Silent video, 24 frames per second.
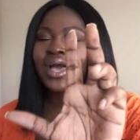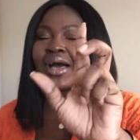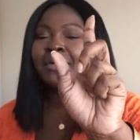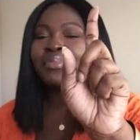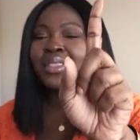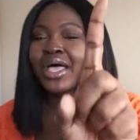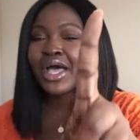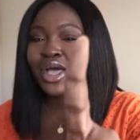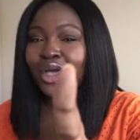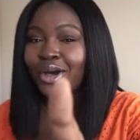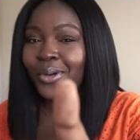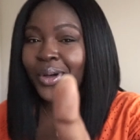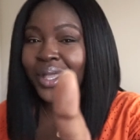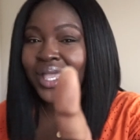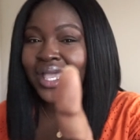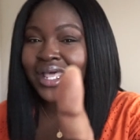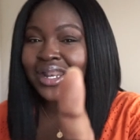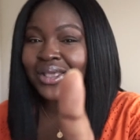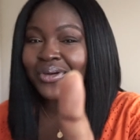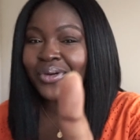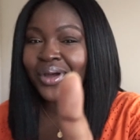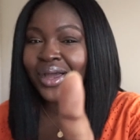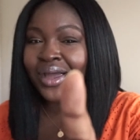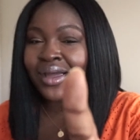I'm not going
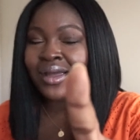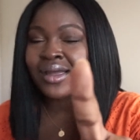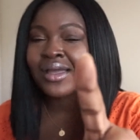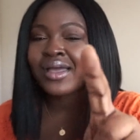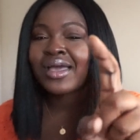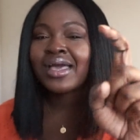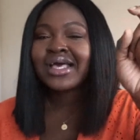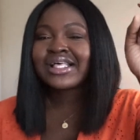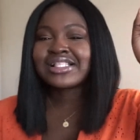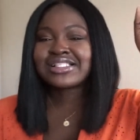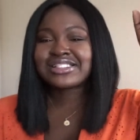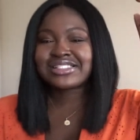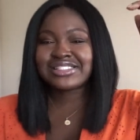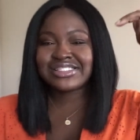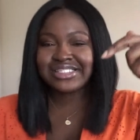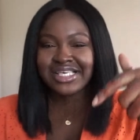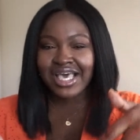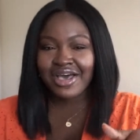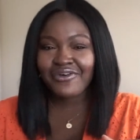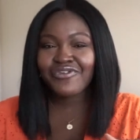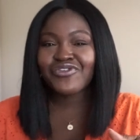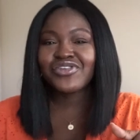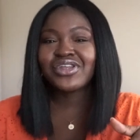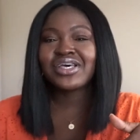anywhere.
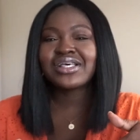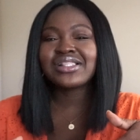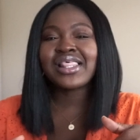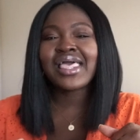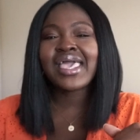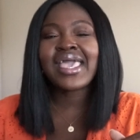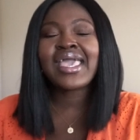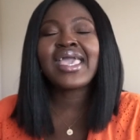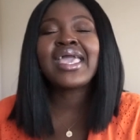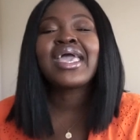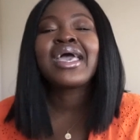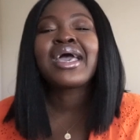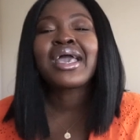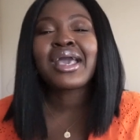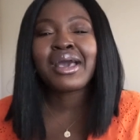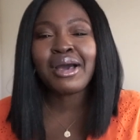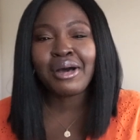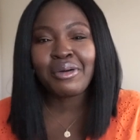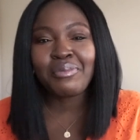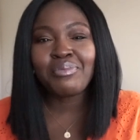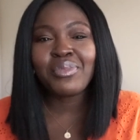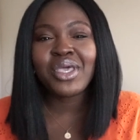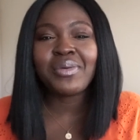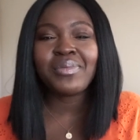Definitely
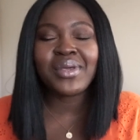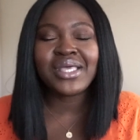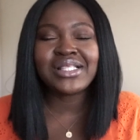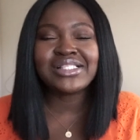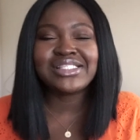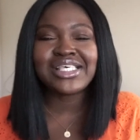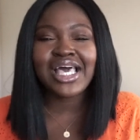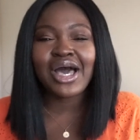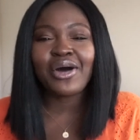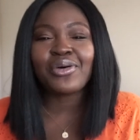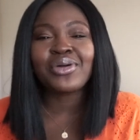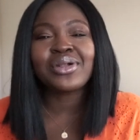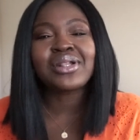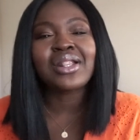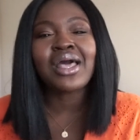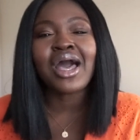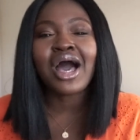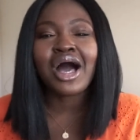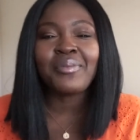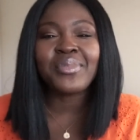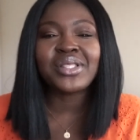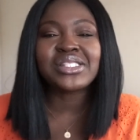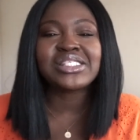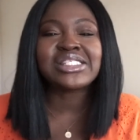come meet me down in
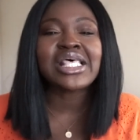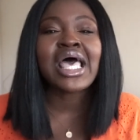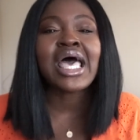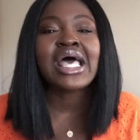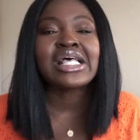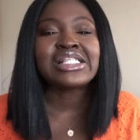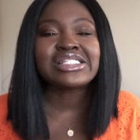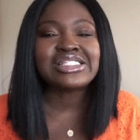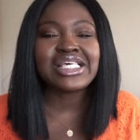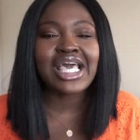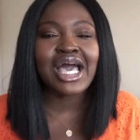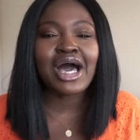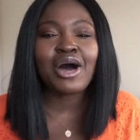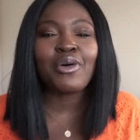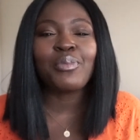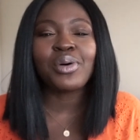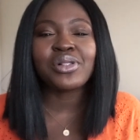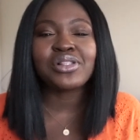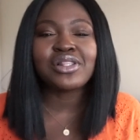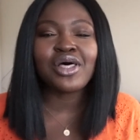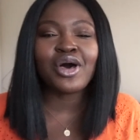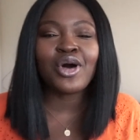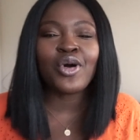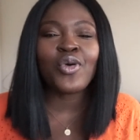comments down
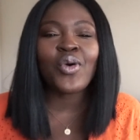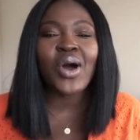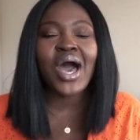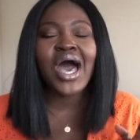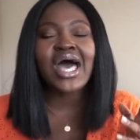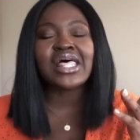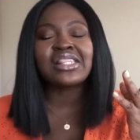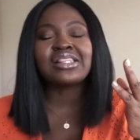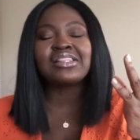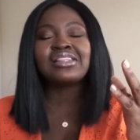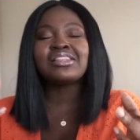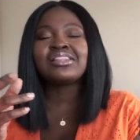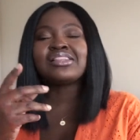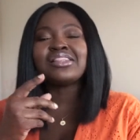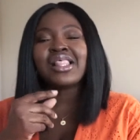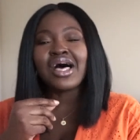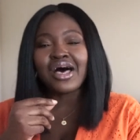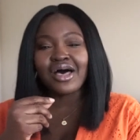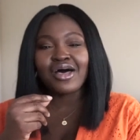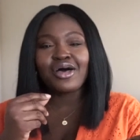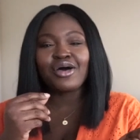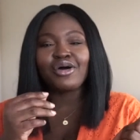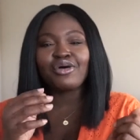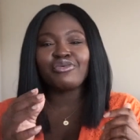below. I'd
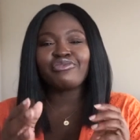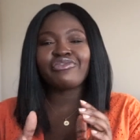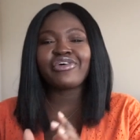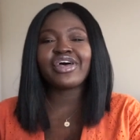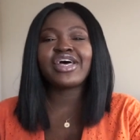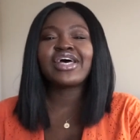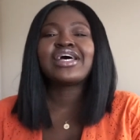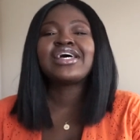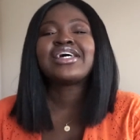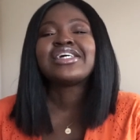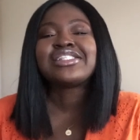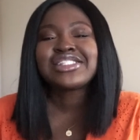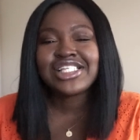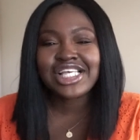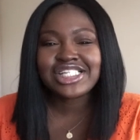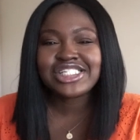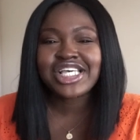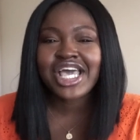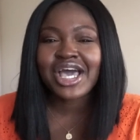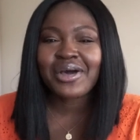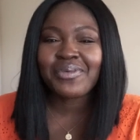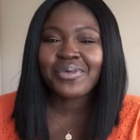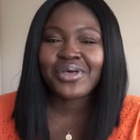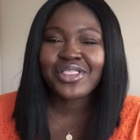love to
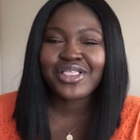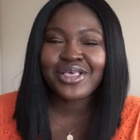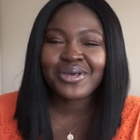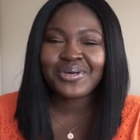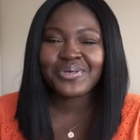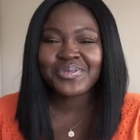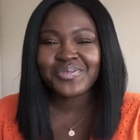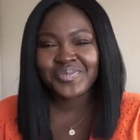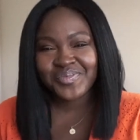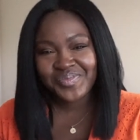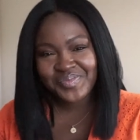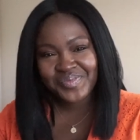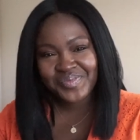chat with you.